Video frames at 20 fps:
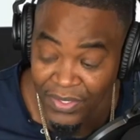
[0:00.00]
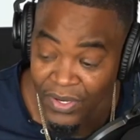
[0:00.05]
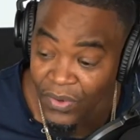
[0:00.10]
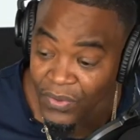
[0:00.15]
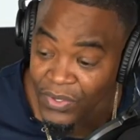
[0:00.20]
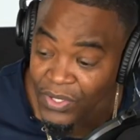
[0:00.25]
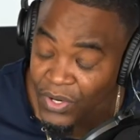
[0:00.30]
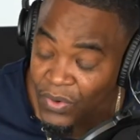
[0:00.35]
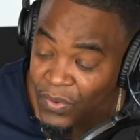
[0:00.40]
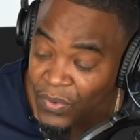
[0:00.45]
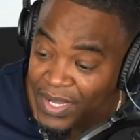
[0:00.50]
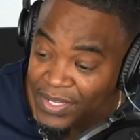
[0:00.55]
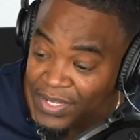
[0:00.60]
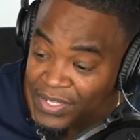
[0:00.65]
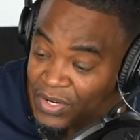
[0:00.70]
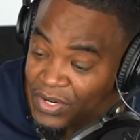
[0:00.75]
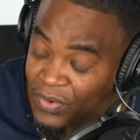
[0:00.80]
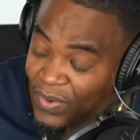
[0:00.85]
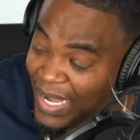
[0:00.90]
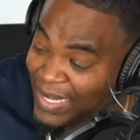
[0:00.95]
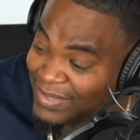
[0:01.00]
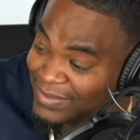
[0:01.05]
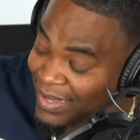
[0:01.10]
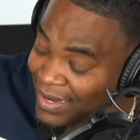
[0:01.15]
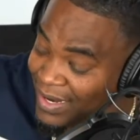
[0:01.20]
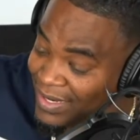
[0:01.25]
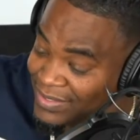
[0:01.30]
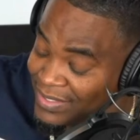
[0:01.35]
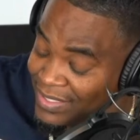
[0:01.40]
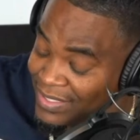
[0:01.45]
You know what? I
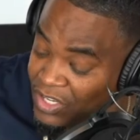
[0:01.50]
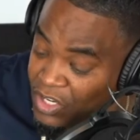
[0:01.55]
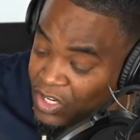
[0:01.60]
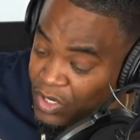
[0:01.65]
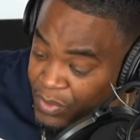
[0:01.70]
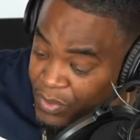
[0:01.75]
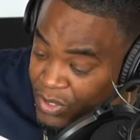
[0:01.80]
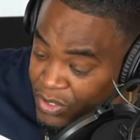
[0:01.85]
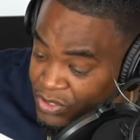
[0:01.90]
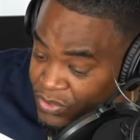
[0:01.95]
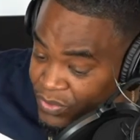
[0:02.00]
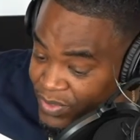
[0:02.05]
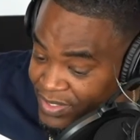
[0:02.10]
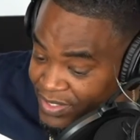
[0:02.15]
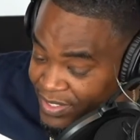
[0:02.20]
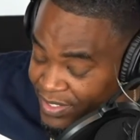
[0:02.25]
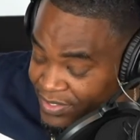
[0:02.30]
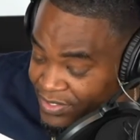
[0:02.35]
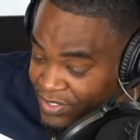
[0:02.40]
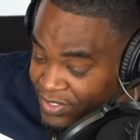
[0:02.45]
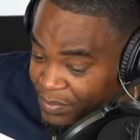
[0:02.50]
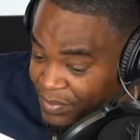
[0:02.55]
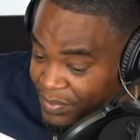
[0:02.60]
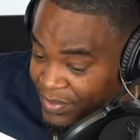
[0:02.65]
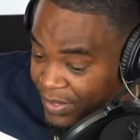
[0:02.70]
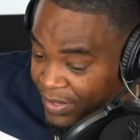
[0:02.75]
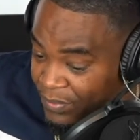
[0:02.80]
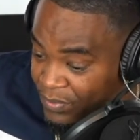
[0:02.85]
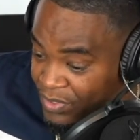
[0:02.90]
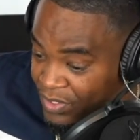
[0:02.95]
thought I seen a commercial that said
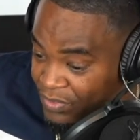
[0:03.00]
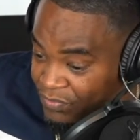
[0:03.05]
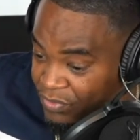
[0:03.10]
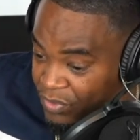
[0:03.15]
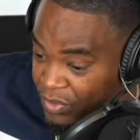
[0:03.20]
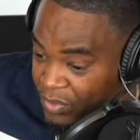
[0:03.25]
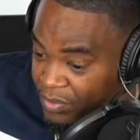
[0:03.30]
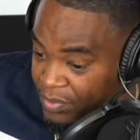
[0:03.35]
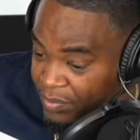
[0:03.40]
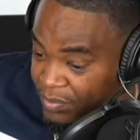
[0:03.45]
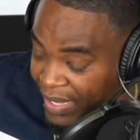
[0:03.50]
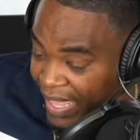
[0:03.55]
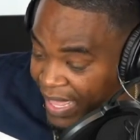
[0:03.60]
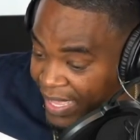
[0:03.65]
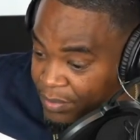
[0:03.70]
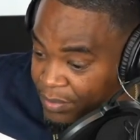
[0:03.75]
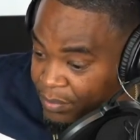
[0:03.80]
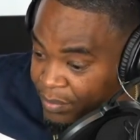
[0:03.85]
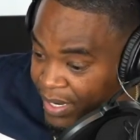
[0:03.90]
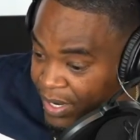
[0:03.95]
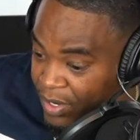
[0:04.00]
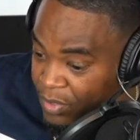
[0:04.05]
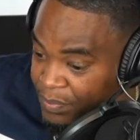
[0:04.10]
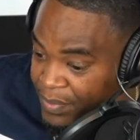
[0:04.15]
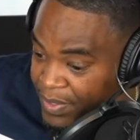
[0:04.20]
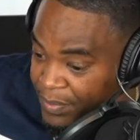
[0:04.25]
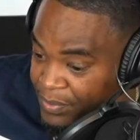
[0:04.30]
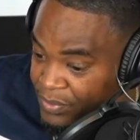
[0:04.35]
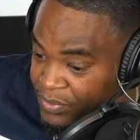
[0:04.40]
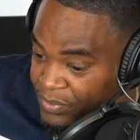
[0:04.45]
something. They were looking for black and brown
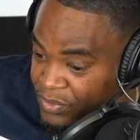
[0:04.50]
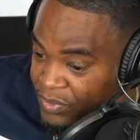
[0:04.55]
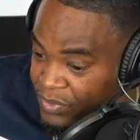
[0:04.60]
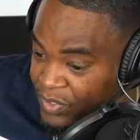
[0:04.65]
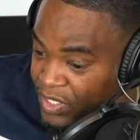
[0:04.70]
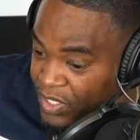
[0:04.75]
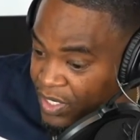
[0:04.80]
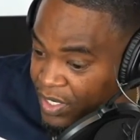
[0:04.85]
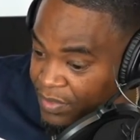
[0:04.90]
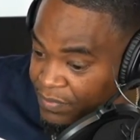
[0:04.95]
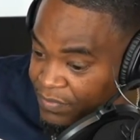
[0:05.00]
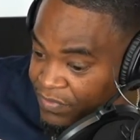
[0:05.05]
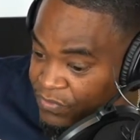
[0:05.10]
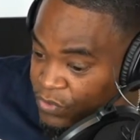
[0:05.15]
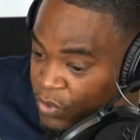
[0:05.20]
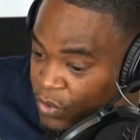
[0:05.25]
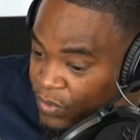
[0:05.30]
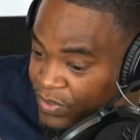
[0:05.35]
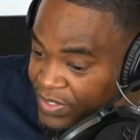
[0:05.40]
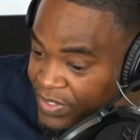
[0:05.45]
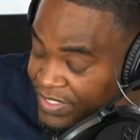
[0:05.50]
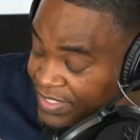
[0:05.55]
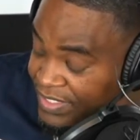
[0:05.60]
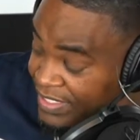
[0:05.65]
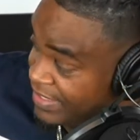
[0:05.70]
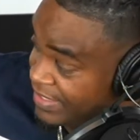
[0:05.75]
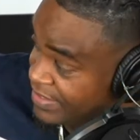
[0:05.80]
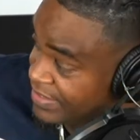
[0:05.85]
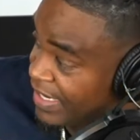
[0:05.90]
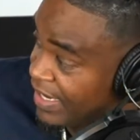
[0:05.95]
people to come forward and
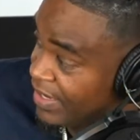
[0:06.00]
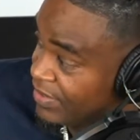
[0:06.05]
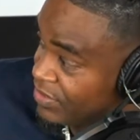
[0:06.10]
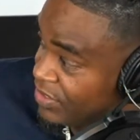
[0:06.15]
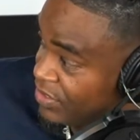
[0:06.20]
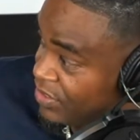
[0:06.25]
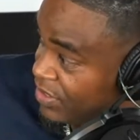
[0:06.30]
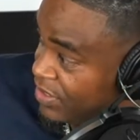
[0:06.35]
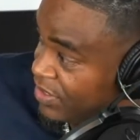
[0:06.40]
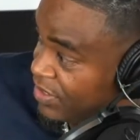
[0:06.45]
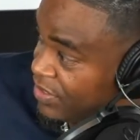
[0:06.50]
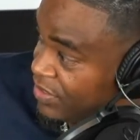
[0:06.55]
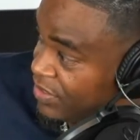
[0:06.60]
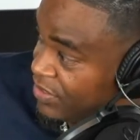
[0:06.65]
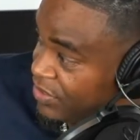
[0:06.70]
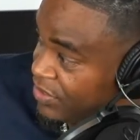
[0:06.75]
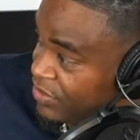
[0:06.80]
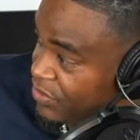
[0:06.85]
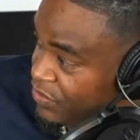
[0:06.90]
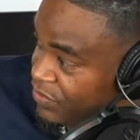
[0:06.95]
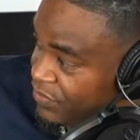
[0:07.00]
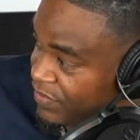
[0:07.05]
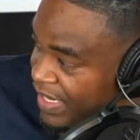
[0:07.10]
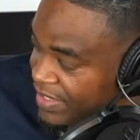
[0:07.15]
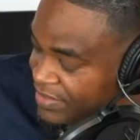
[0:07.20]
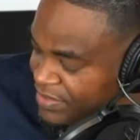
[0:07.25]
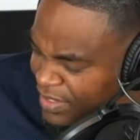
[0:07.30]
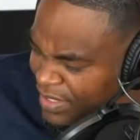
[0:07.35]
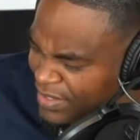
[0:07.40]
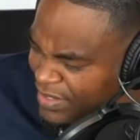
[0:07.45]
test out the new
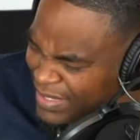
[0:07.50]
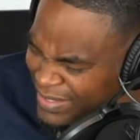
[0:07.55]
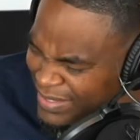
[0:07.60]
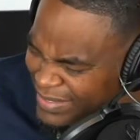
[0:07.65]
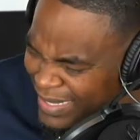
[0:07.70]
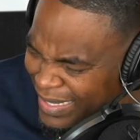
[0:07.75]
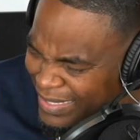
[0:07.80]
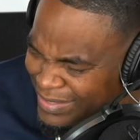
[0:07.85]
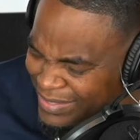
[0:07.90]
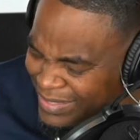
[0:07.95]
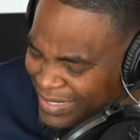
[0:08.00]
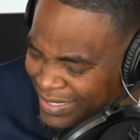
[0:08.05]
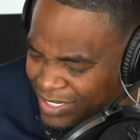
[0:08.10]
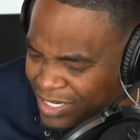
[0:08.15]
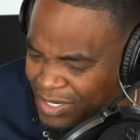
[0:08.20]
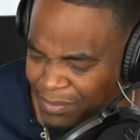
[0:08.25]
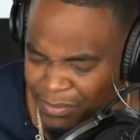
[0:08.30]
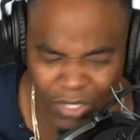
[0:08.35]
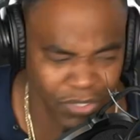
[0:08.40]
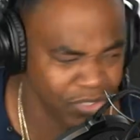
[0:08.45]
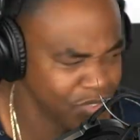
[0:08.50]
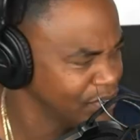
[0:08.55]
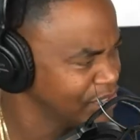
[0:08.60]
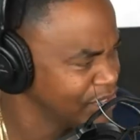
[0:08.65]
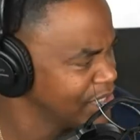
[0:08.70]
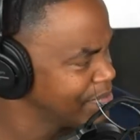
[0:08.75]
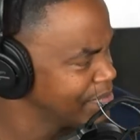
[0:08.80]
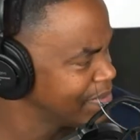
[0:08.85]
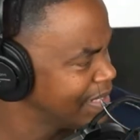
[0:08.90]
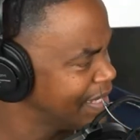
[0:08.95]
vaccination. I think I seen a commercial or
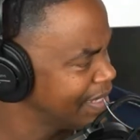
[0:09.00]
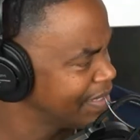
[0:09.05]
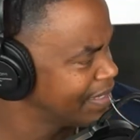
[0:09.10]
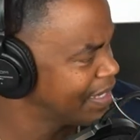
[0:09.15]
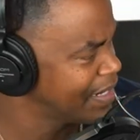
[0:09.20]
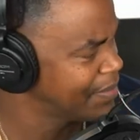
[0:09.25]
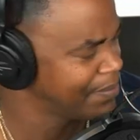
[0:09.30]
something like that.